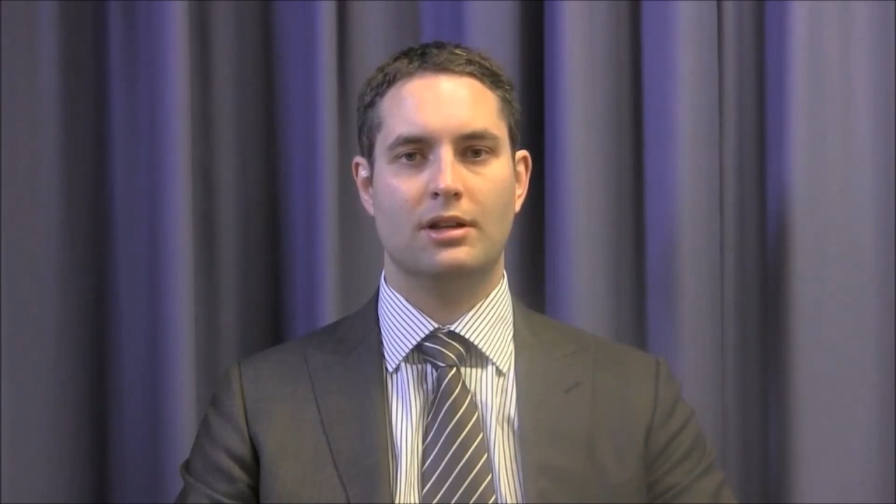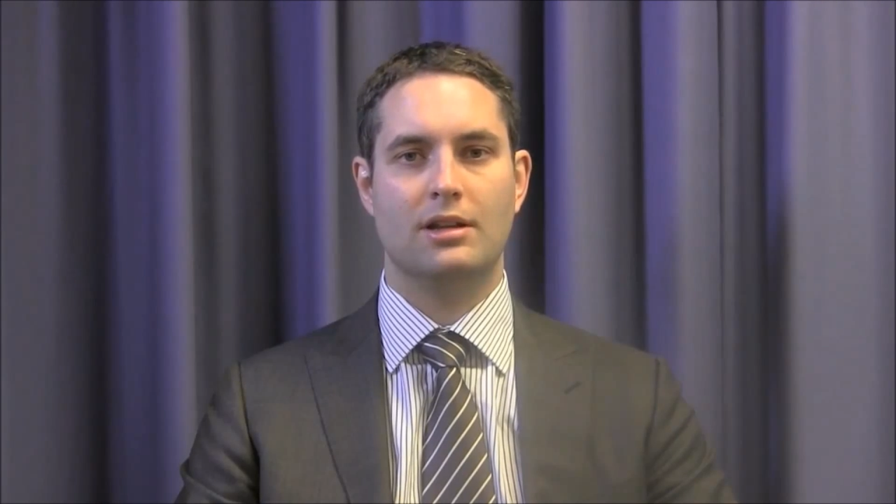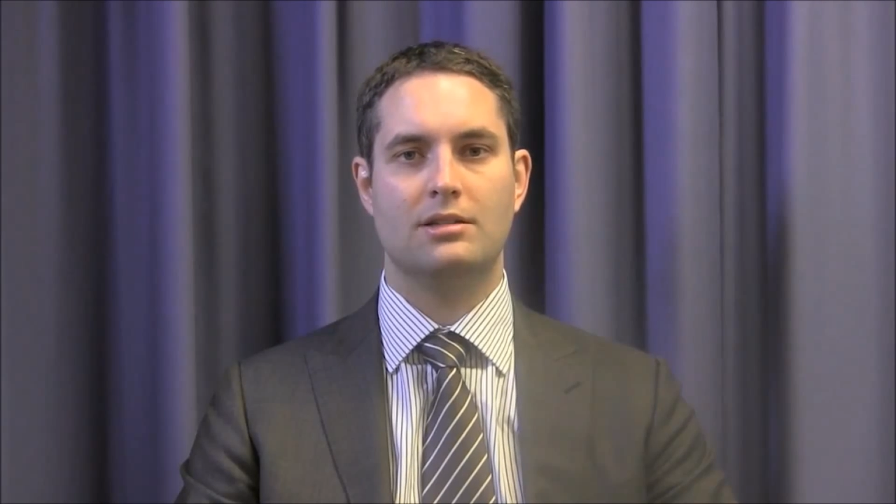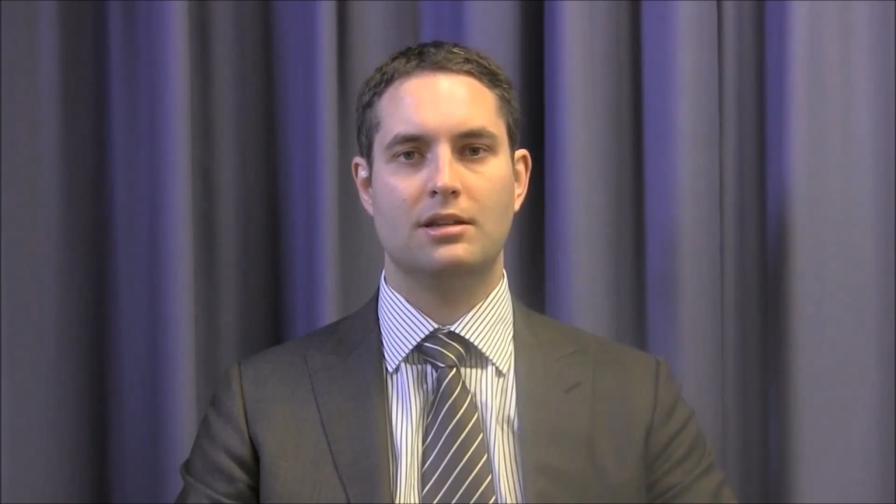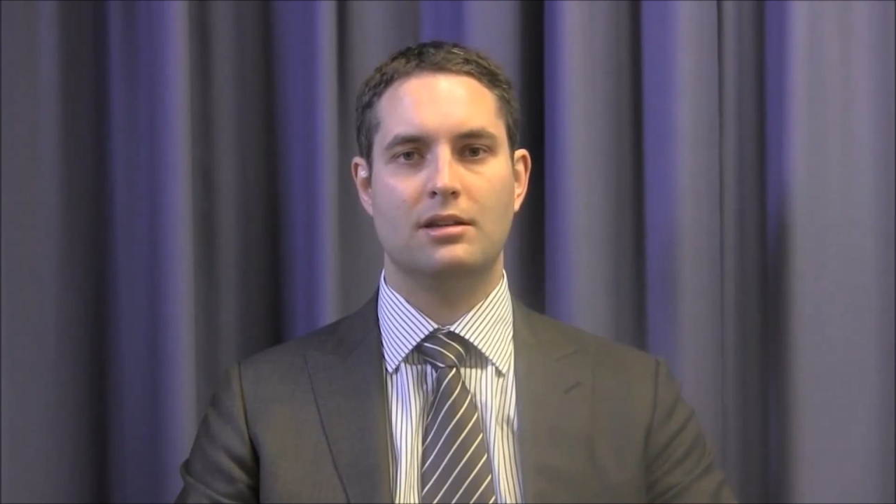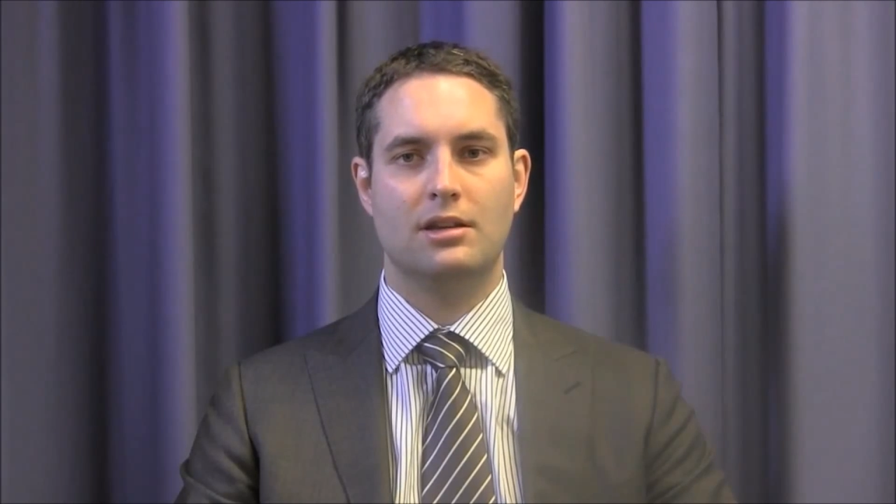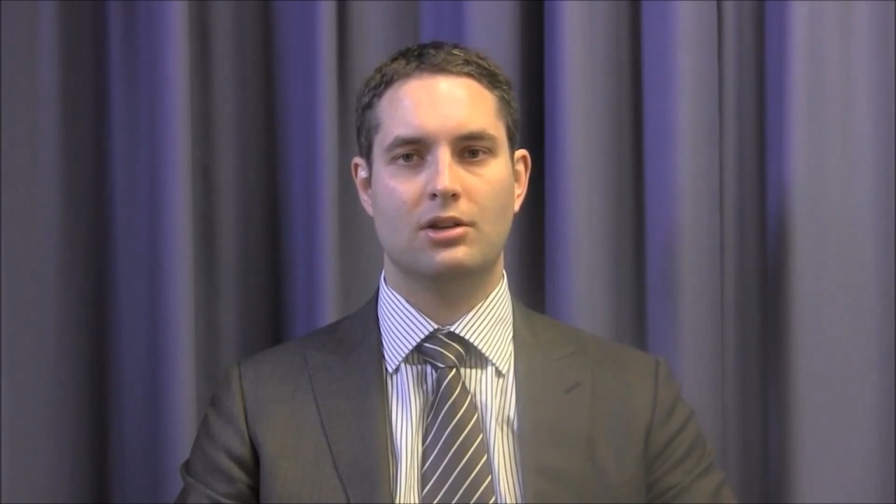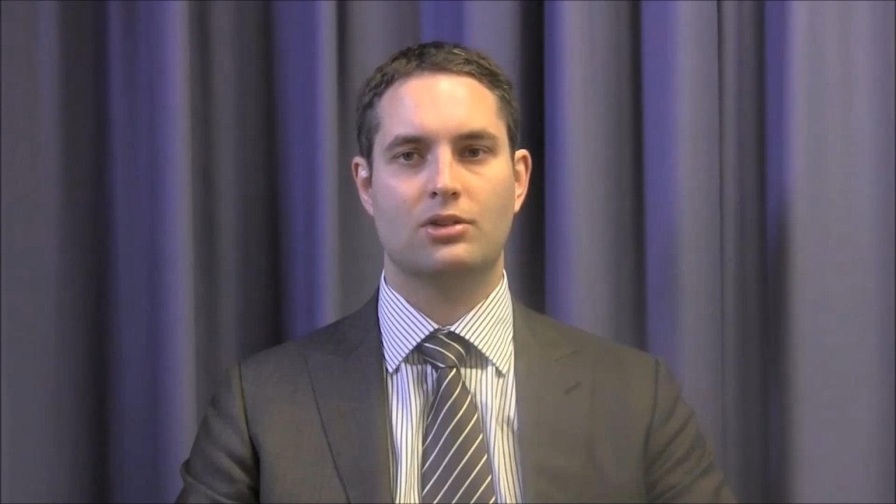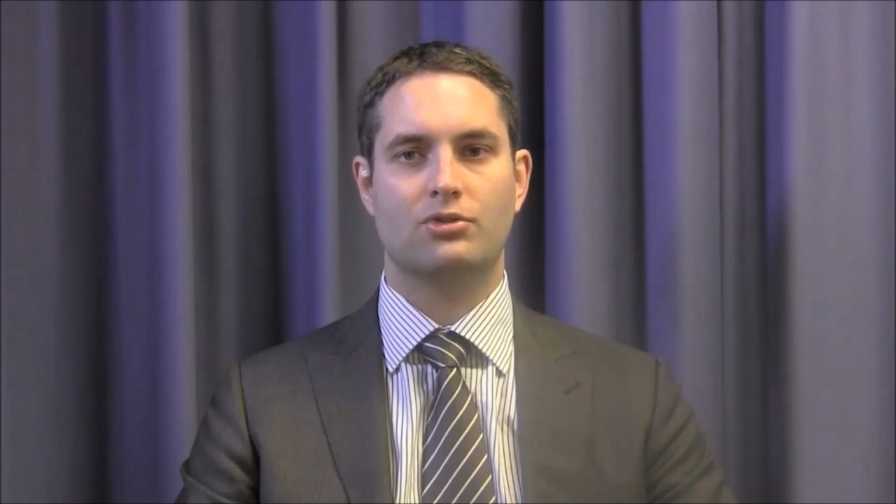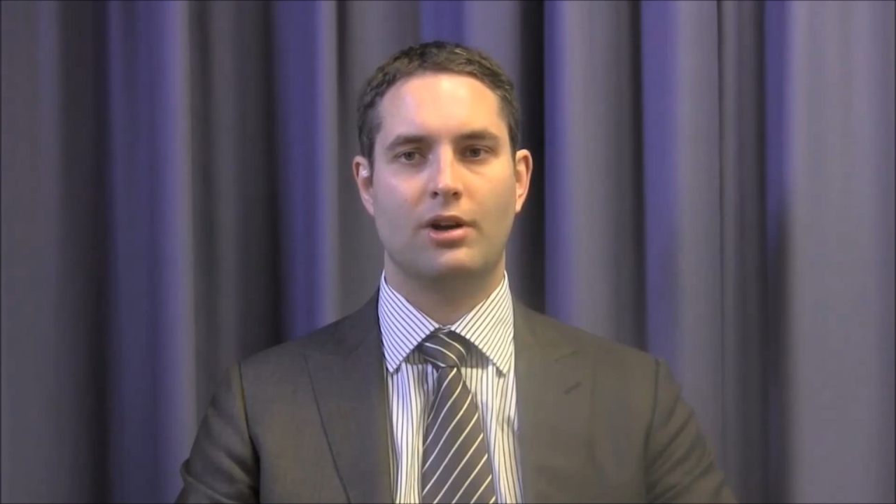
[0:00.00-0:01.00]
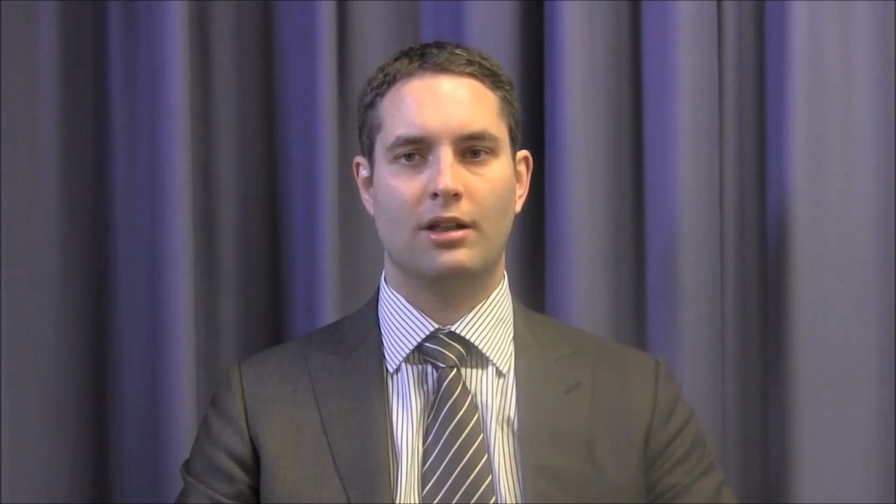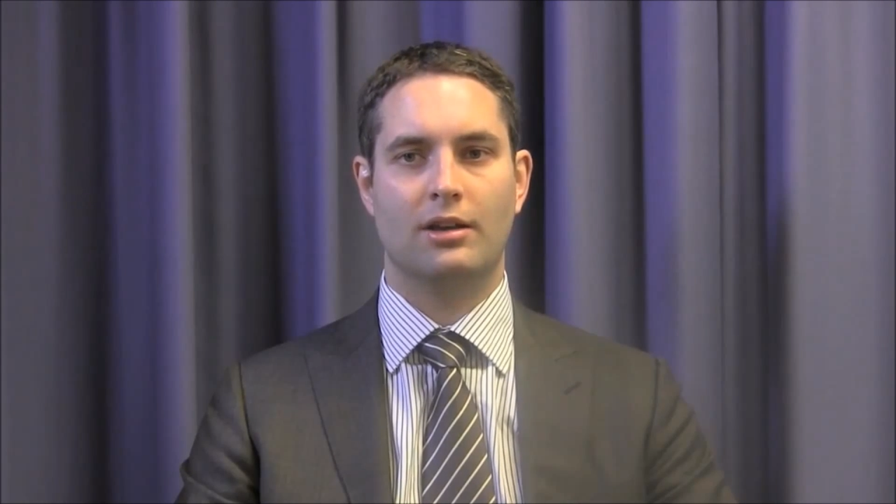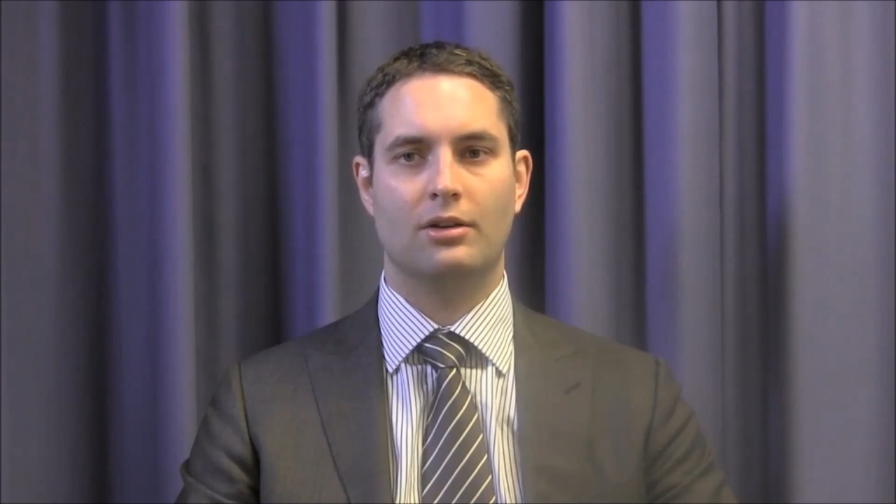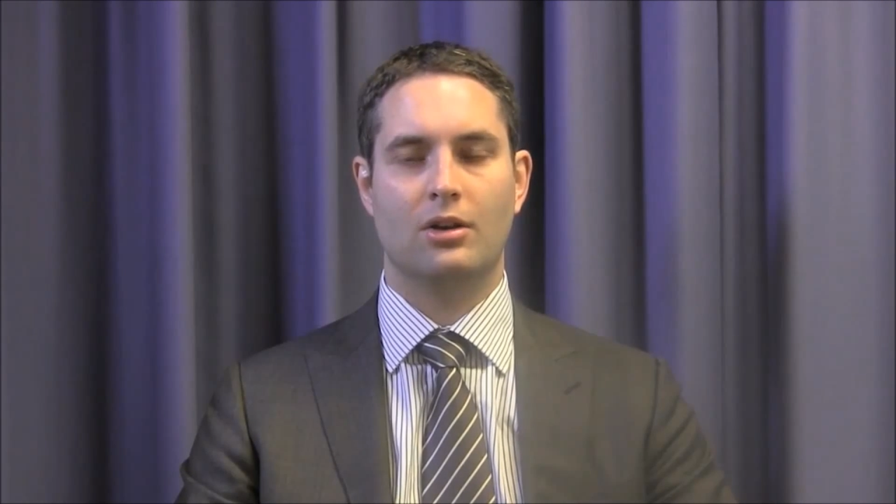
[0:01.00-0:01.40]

in Sydney, Australia,